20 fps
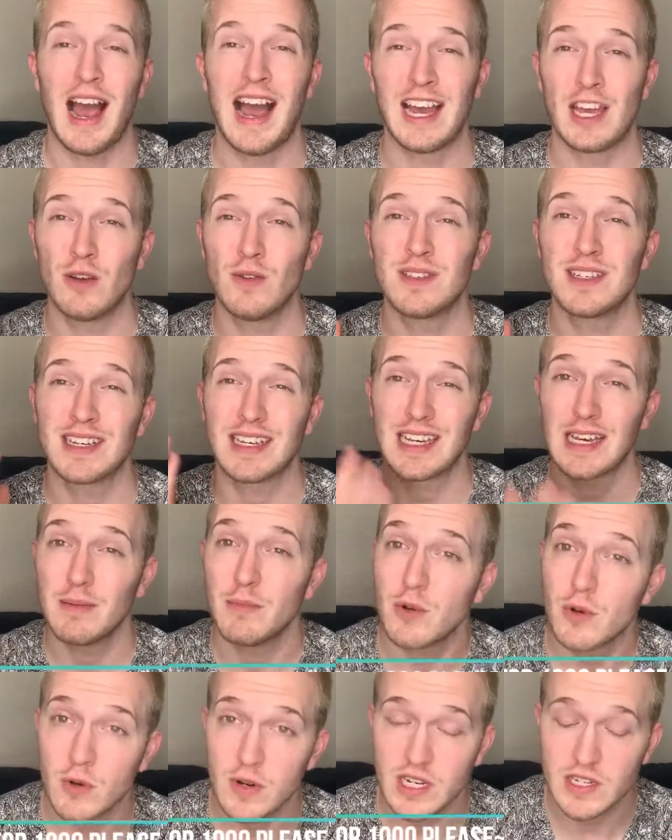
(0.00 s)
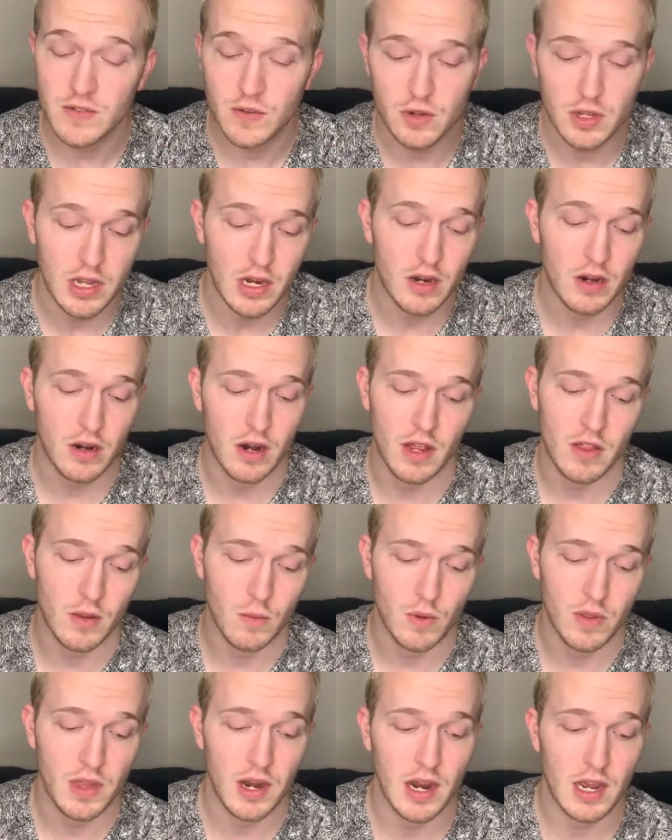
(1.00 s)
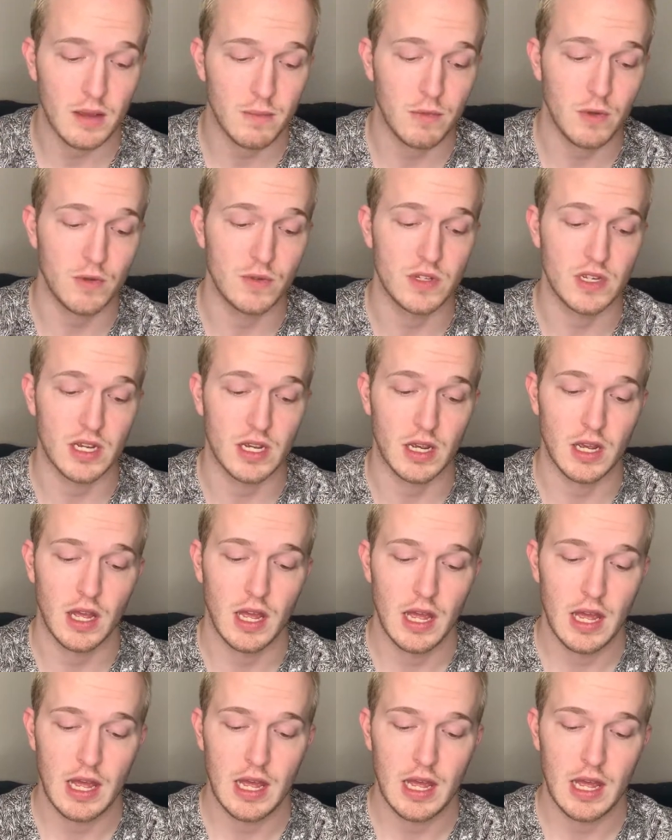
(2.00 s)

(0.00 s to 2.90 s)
I use a chemical exfoliator, and the one that I am using